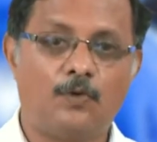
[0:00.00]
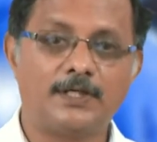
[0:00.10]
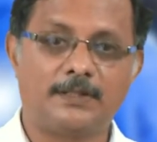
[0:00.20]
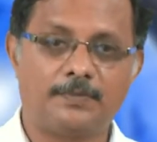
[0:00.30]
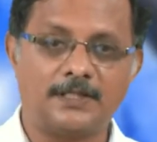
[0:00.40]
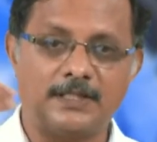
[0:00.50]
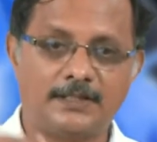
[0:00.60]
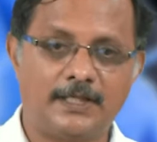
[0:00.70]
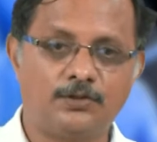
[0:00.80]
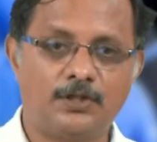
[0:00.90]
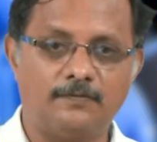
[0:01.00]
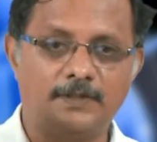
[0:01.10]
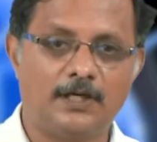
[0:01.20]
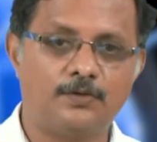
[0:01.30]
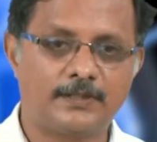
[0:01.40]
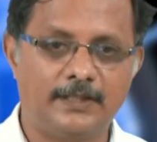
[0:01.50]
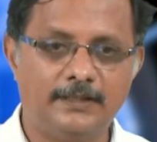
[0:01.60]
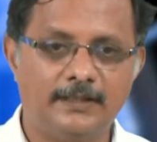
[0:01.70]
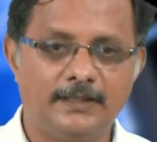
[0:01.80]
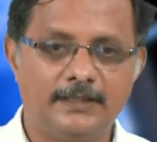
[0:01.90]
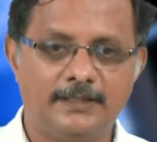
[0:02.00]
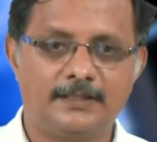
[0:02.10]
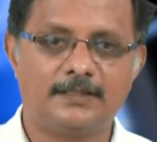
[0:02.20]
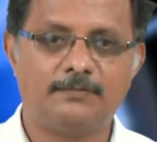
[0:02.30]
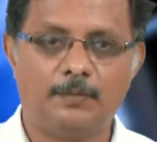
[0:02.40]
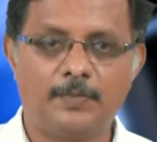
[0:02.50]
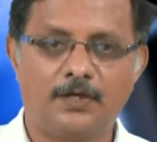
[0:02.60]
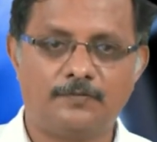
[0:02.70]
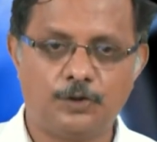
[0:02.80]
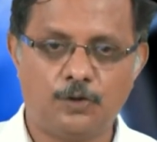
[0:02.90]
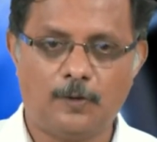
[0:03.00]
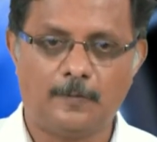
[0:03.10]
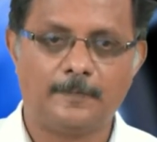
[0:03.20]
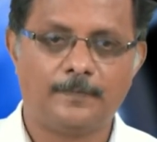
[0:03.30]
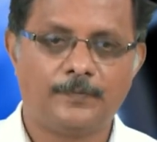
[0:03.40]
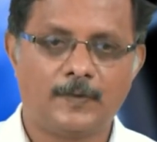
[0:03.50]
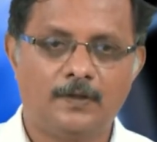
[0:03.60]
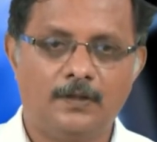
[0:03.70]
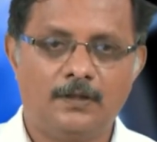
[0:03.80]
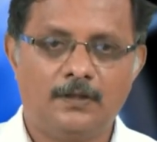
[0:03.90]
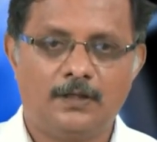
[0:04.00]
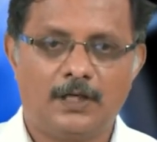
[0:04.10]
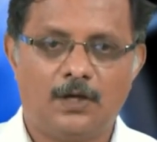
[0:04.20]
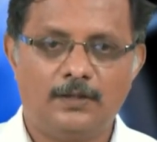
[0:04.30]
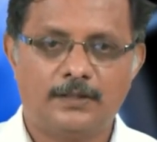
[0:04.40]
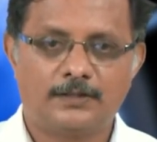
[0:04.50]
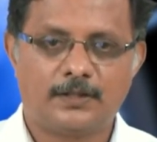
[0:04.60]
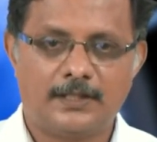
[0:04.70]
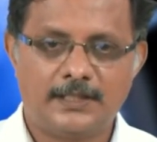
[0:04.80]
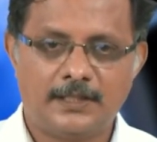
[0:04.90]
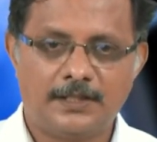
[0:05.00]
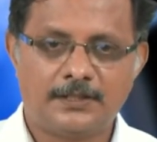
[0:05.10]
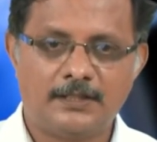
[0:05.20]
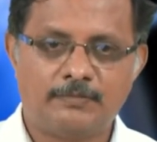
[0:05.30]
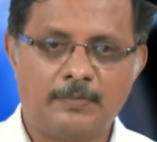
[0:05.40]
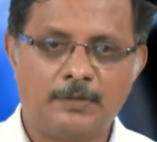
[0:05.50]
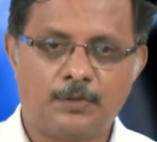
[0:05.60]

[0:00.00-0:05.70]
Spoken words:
separates inside with the outside is the membrane of the neuron. Now, so resting condition, this membrane